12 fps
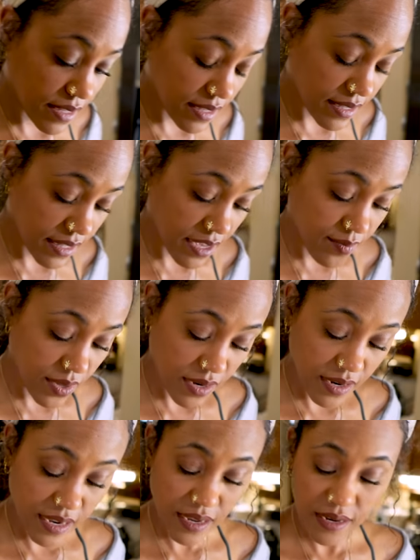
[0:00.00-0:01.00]
this
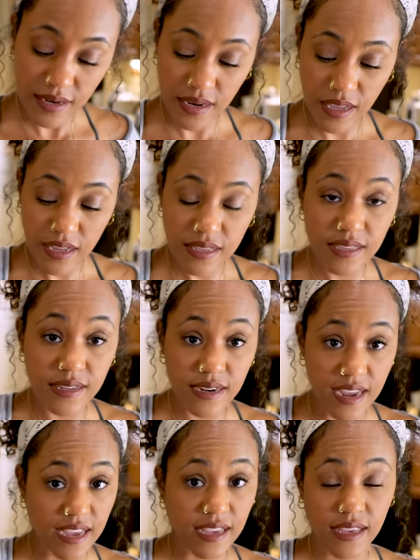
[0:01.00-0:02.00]
lemon. It's
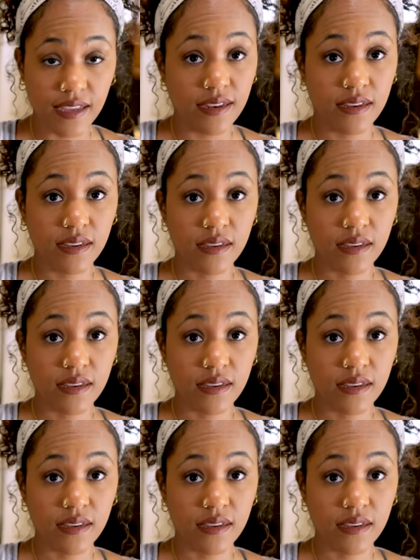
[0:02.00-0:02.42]
naked.